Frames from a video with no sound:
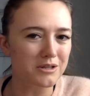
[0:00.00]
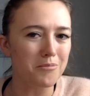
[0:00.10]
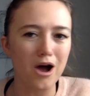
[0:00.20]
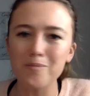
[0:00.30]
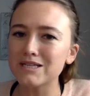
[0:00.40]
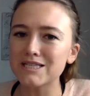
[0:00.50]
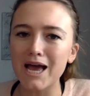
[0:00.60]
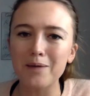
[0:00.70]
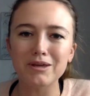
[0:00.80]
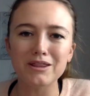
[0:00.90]
mom is
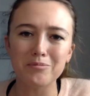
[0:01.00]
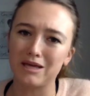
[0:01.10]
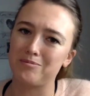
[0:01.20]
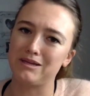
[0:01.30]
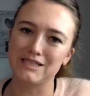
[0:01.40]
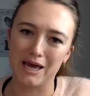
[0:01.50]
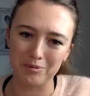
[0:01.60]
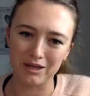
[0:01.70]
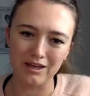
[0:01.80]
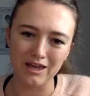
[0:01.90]
happy, the baby's
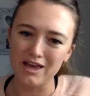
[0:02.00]
happy.